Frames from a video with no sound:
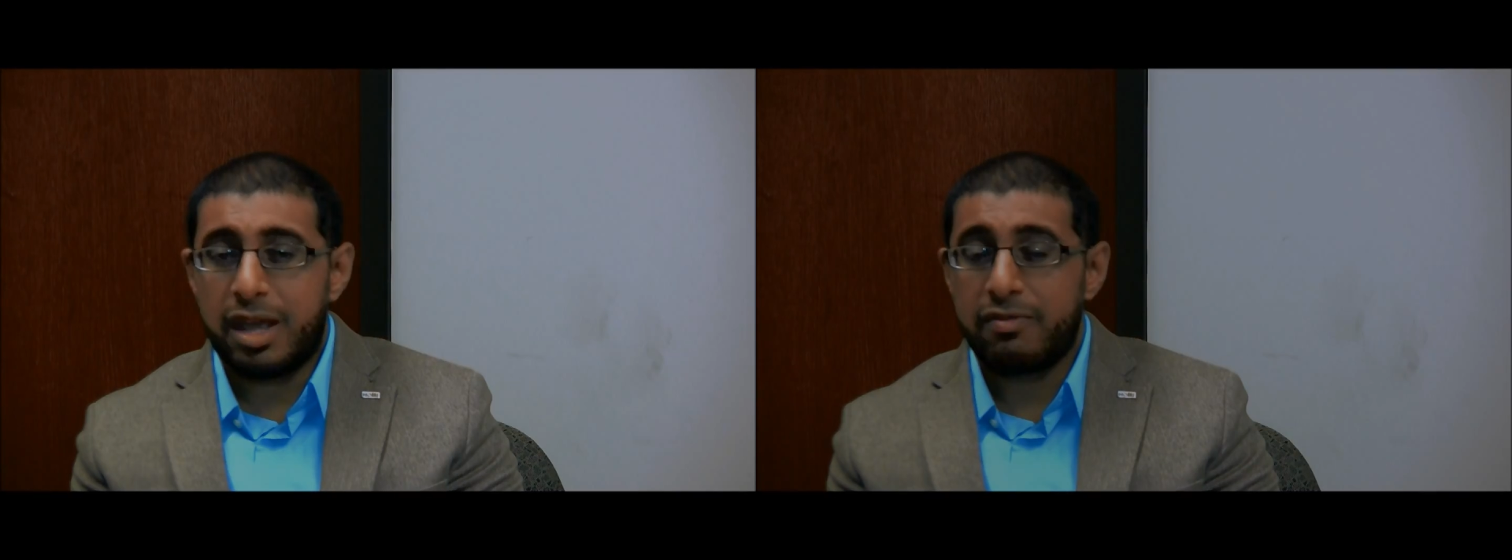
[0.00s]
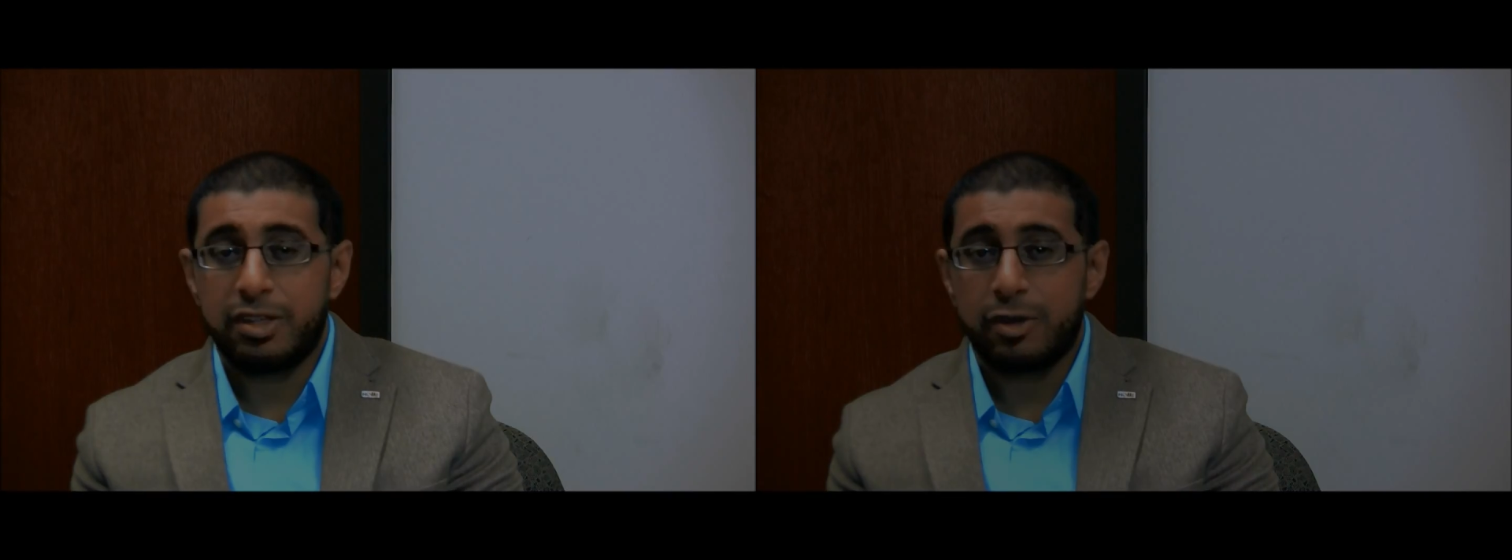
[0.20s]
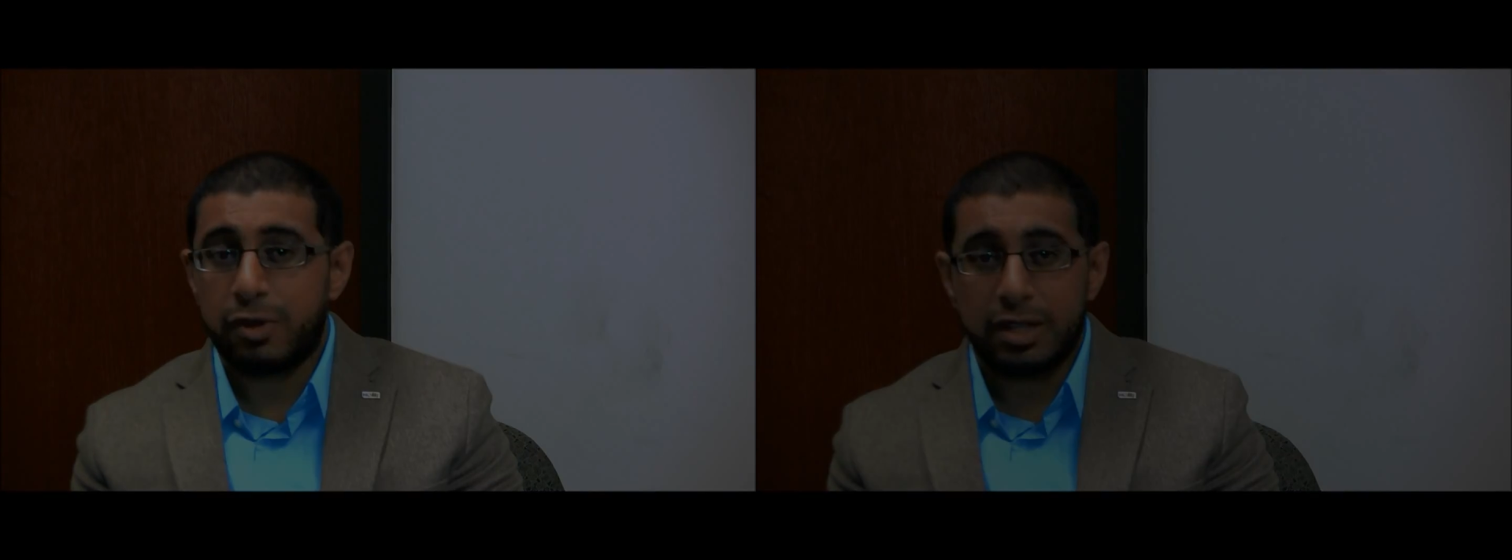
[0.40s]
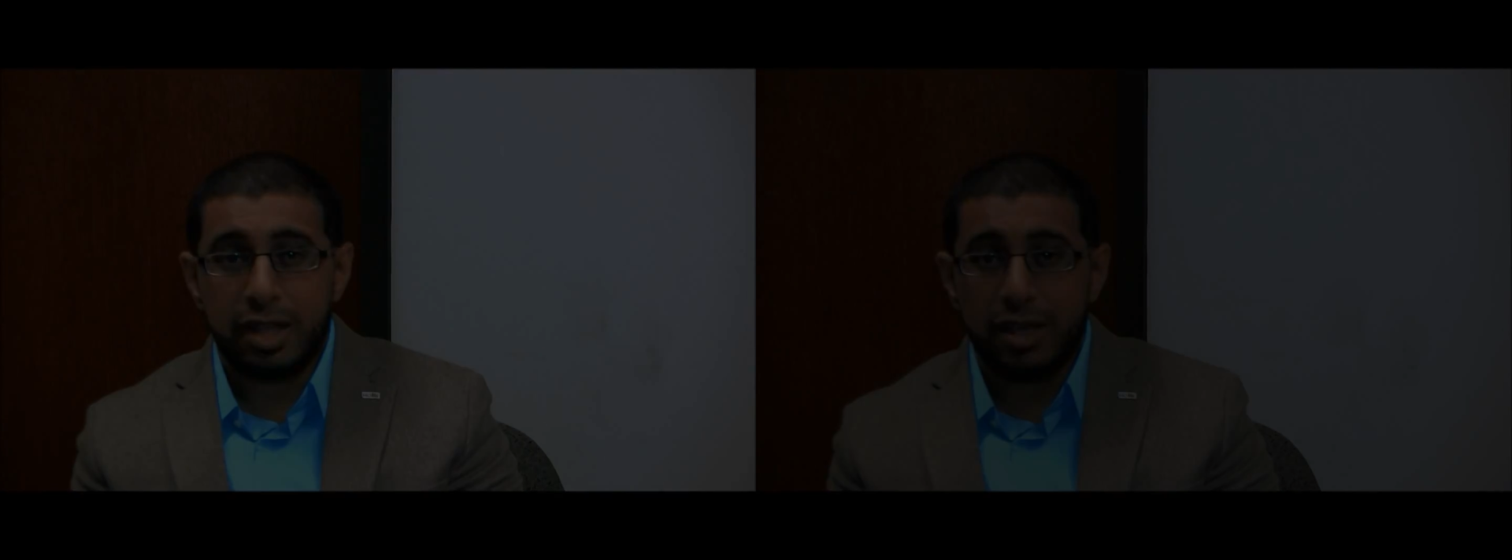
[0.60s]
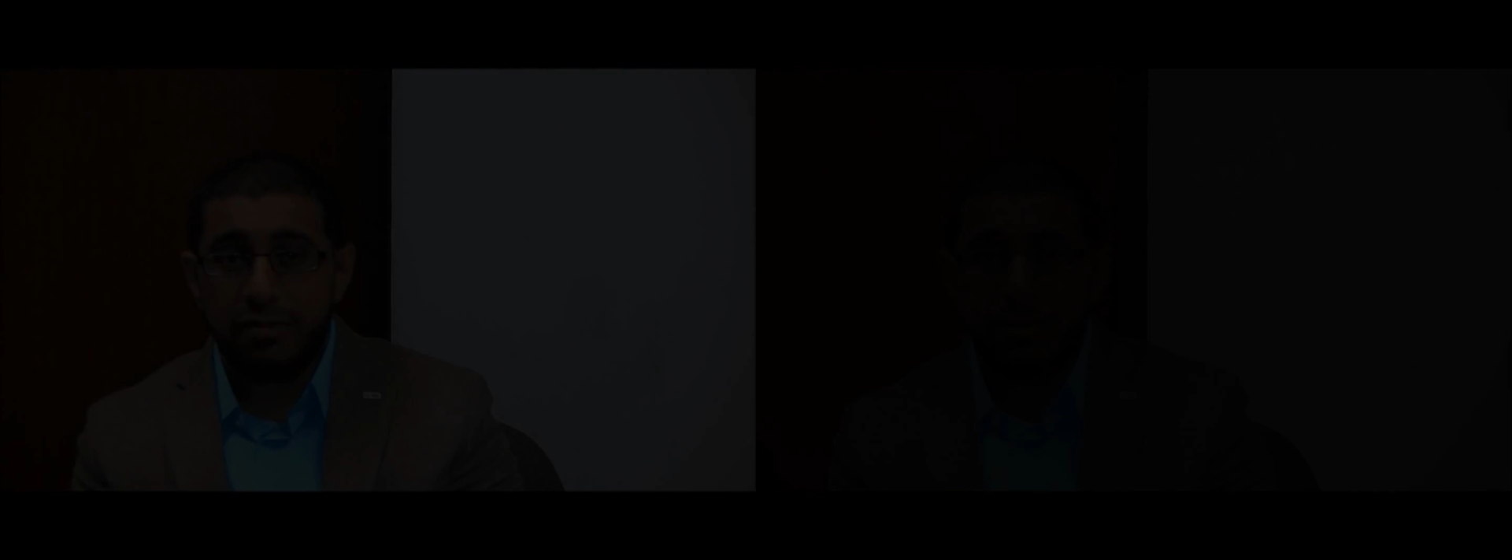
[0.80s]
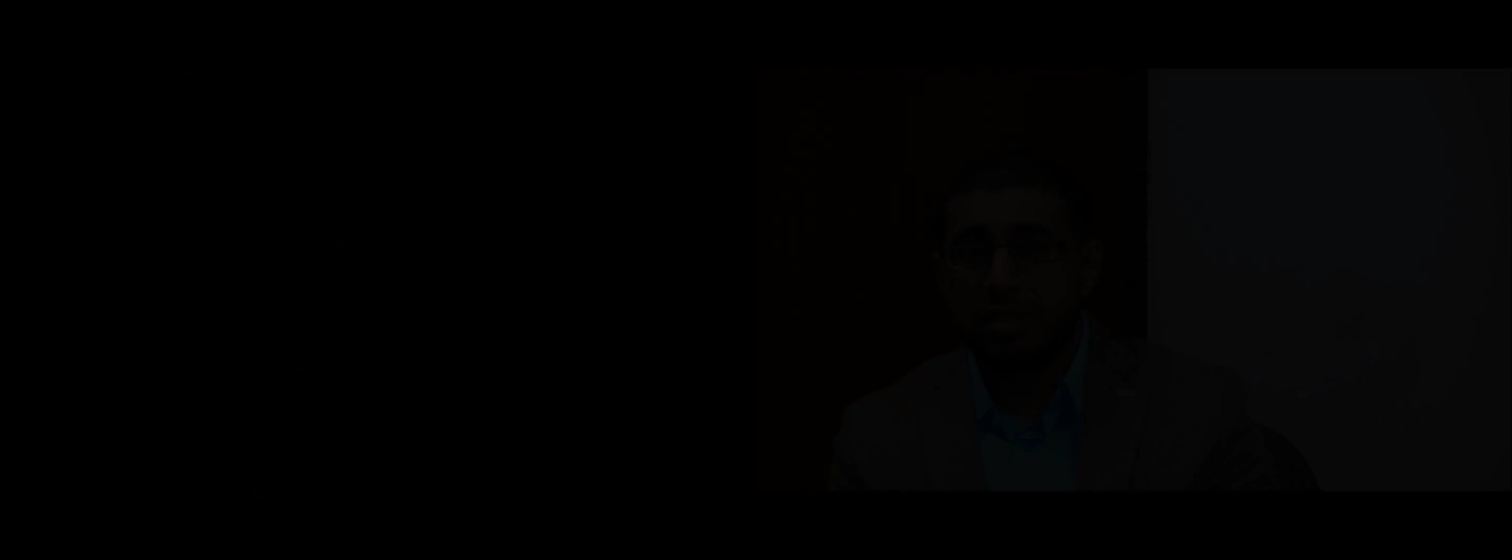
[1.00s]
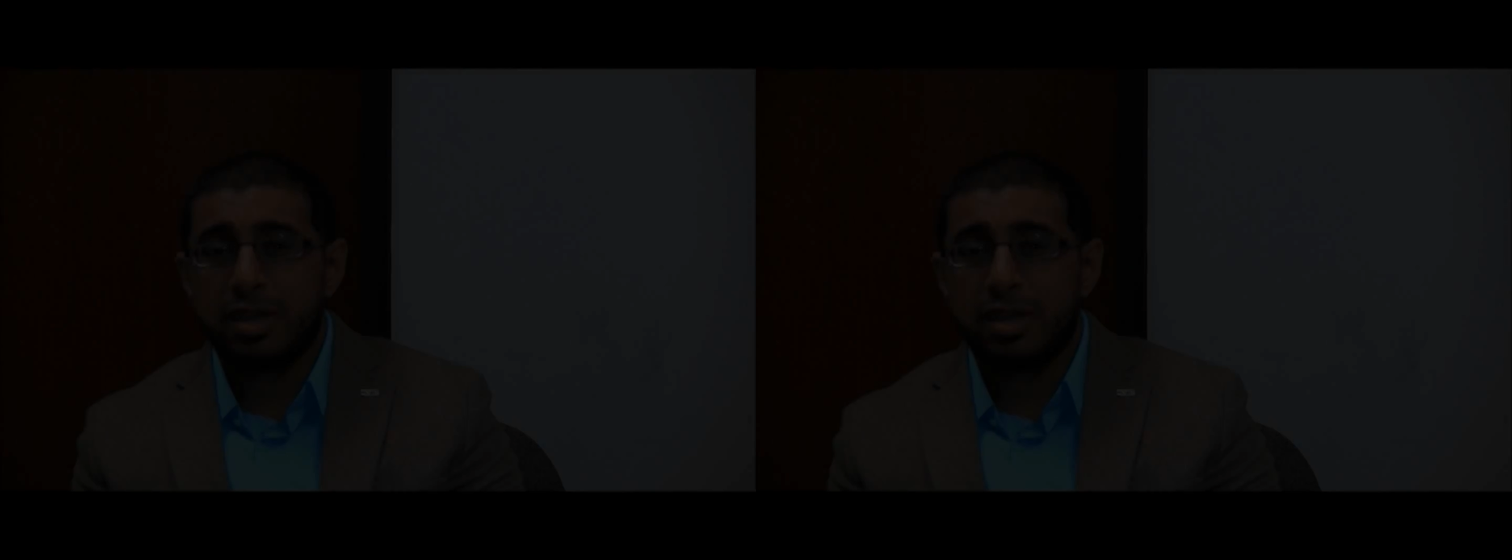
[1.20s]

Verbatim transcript: and having a great life.